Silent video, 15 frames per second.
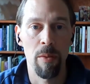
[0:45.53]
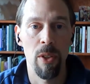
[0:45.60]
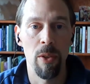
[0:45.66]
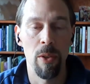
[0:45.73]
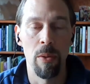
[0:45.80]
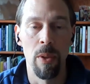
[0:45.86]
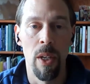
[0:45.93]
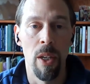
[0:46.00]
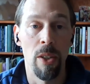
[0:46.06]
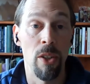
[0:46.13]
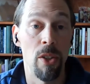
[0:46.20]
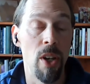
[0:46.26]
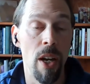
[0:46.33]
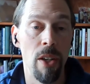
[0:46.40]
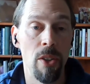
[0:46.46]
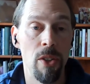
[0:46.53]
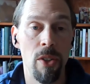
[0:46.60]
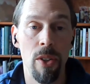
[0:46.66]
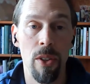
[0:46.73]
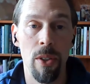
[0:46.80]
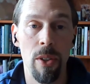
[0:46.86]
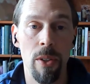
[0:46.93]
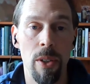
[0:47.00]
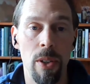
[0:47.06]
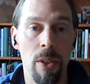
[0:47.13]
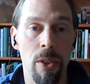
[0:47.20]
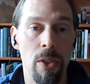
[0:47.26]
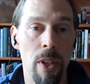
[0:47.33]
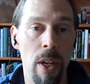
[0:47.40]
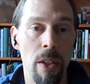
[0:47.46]
To change your
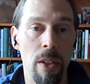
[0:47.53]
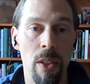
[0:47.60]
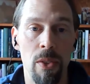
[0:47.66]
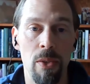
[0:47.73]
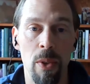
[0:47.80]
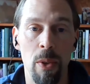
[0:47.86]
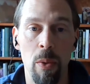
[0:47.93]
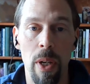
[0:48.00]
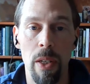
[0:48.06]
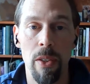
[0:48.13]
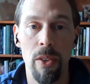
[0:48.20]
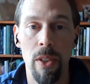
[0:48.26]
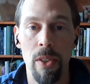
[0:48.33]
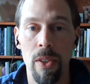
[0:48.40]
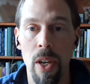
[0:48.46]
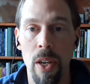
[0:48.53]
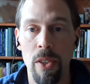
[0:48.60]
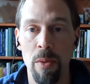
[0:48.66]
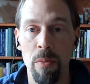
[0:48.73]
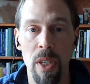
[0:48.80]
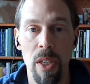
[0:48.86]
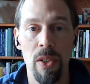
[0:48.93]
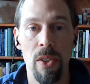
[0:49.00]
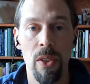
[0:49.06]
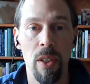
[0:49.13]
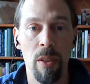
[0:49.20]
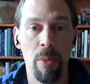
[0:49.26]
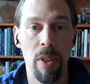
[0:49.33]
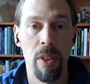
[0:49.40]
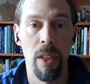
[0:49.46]
standards for what success means in
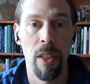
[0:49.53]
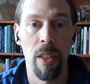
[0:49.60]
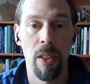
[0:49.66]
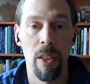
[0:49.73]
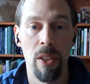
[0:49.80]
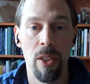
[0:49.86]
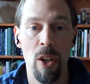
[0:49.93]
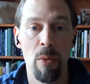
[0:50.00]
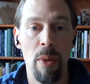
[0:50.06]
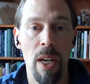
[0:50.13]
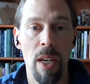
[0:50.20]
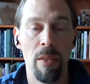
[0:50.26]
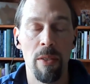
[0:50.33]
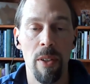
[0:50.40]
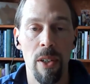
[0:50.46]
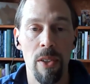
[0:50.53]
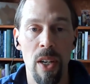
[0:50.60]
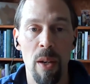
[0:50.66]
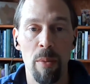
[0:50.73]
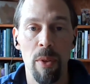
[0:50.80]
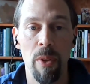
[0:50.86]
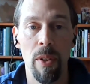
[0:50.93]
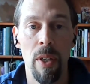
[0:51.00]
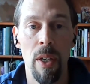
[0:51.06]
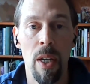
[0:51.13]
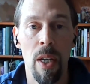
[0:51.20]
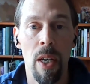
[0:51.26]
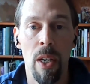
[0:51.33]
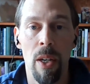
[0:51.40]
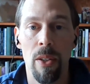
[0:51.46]
a particular domain, for example.
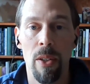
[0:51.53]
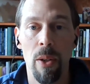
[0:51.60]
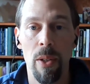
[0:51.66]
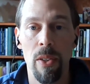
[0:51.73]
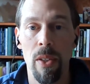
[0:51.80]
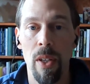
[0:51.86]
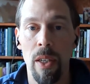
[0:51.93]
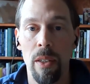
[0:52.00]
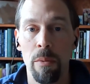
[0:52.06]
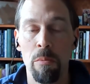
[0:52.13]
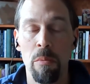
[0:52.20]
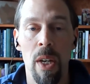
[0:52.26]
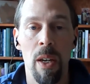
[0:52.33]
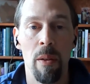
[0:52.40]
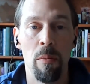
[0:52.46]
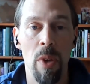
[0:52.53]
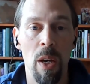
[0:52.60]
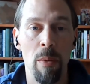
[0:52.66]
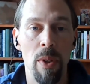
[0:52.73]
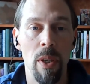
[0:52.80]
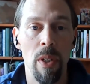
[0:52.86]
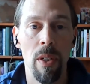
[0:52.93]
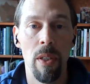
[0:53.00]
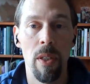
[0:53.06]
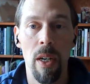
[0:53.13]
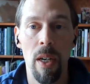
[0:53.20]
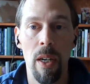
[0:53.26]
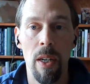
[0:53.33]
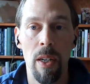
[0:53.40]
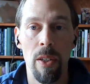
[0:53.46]
You know, it's like maybe
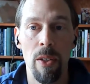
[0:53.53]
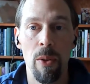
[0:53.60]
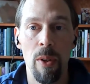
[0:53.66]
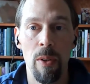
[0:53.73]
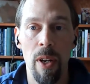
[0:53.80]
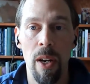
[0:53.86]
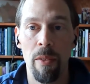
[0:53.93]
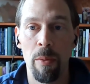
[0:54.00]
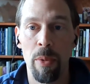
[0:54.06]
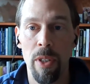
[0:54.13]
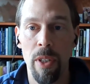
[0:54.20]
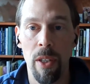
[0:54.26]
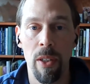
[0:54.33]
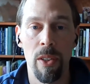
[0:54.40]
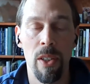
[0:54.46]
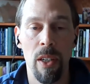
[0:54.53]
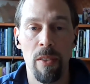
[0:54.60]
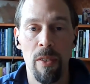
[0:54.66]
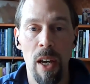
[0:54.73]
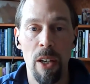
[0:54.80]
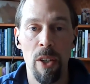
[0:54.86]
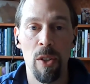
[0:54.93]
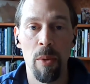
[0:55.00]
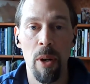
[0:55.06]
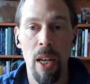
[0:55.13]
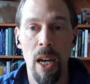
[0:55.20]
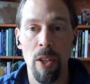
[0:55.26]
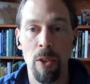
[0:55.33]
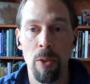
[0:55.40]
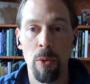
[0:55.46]
you have a particular set of values about
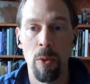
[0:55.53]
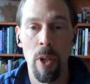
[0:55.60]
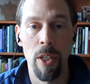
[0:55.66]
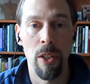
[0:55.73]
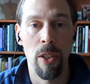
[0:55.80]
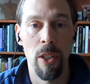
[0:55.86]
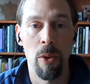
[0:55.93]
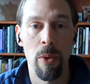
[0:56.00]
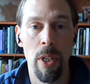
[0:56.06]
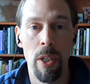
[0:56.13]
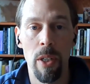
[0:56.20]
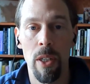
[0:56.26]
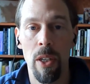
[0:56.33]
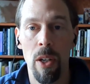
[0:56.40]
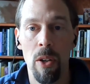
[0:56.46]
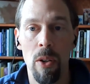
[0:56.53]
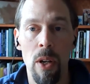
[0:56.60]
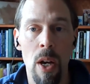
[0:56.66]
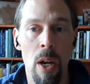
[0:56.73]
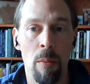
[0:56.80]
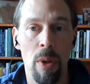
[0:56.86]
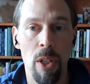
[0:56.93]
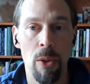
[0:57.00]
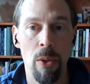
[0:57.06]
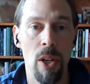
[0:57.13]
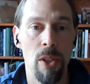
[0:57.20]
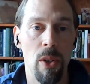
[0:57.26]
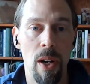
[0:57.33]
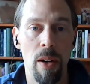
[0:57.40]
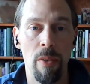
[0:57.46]
how you want your career to go, but you
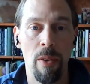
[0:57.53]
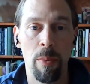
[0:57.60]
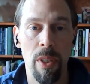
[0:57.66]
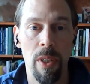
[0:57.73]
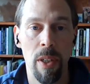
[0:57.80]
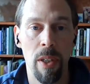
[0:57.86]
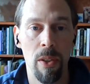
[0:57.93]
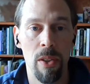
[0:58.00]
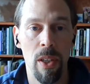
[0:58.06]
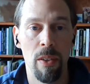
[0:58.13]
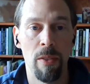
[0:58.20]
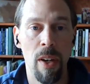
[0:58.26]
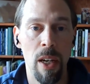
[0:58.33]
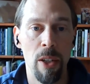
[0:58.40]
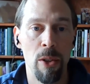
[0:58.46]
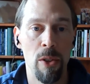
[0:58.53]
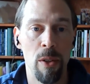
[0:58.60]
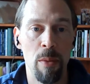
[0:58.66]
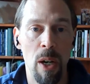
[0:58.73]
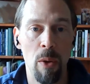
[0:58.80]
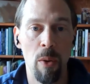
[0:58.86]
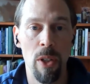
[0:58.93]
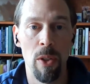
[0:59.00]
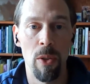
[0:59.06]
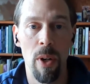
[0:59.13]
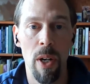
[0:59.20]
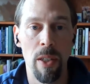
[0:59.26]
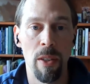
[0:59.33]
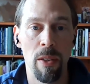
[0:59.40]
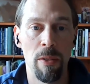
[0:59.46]
also have a particular set of values about what you
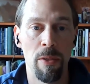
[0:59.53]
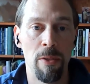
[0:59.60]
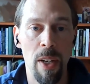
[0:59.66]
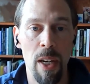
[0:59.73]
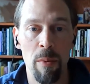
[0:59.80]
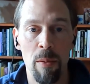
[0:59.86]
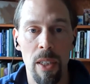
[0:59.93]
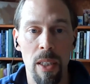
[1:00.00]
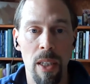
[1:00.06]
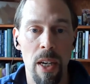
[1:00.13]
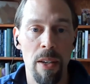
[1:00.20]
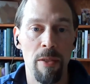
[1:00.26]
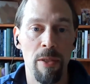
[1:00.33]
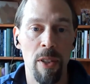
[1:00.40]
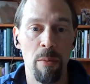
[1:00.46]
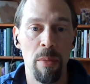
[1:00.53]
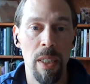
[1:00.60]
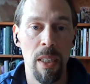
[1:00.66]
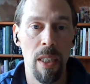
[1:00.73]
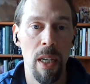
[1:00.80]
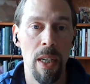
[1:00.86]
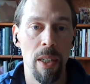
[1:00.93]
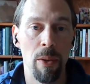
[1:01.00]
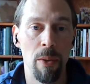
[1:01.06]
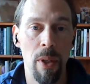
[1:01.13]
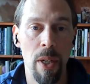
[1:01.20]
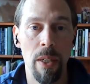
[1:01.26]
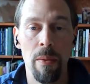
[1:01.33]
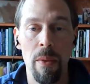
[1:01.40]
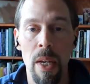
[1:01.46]
want your family life to be like,
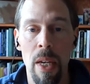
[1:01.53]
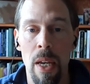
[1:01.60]
right?